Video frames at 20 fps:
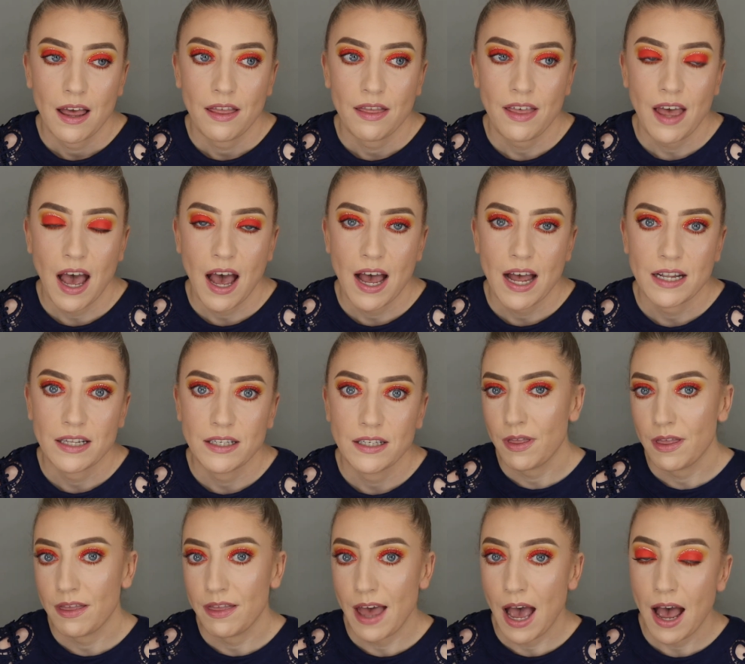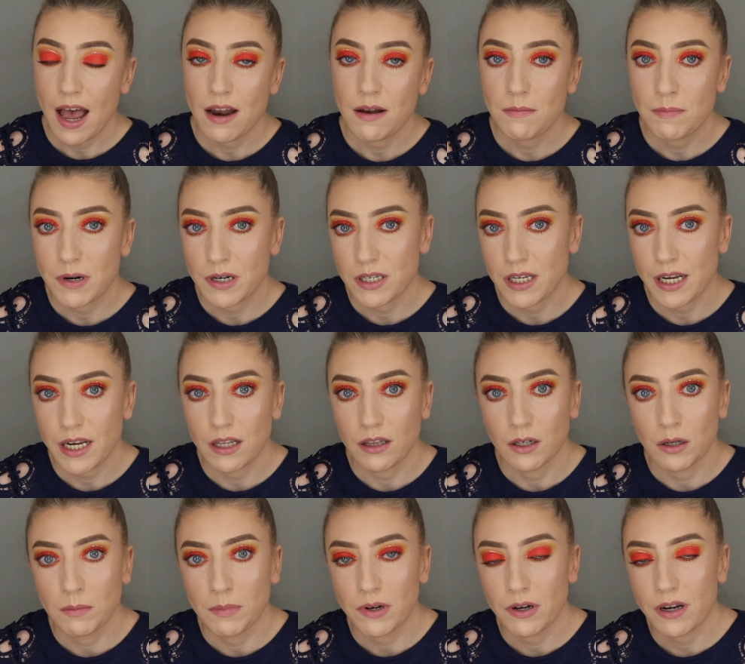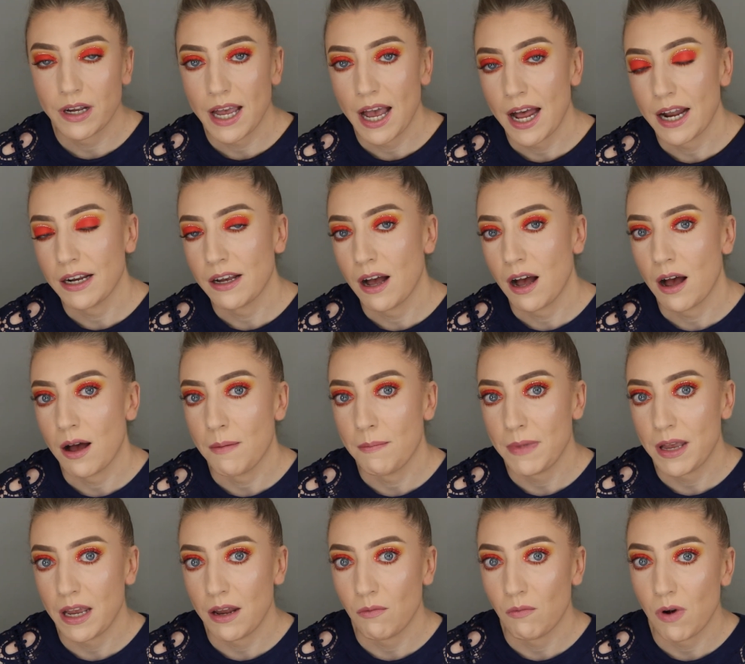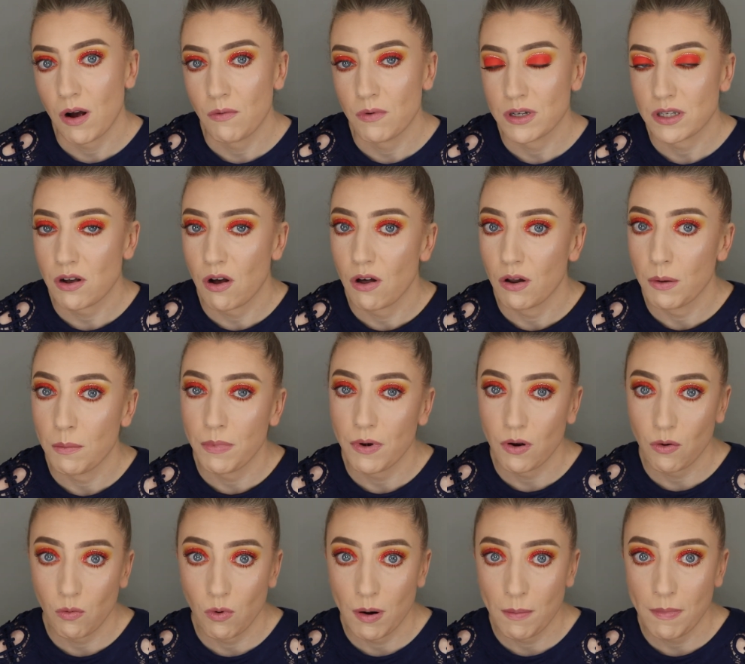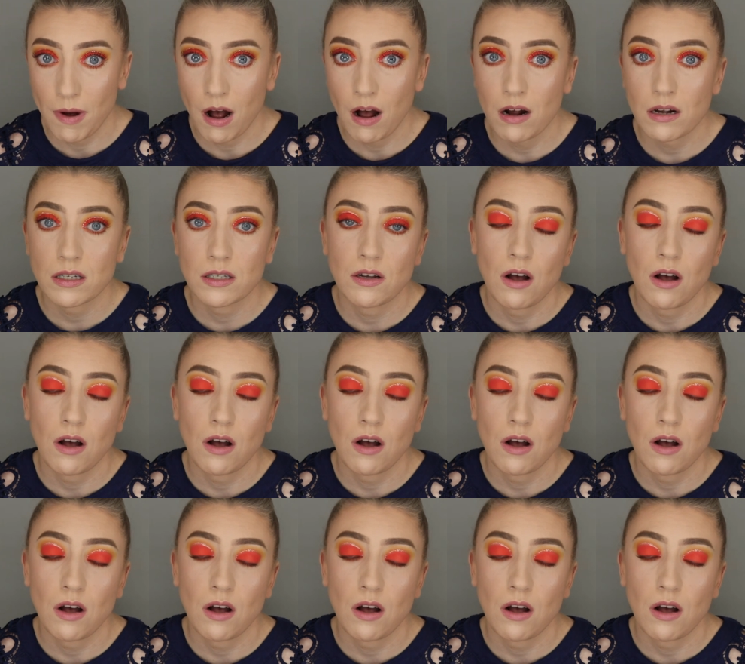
that that particular book had come in what was called a bookworm box.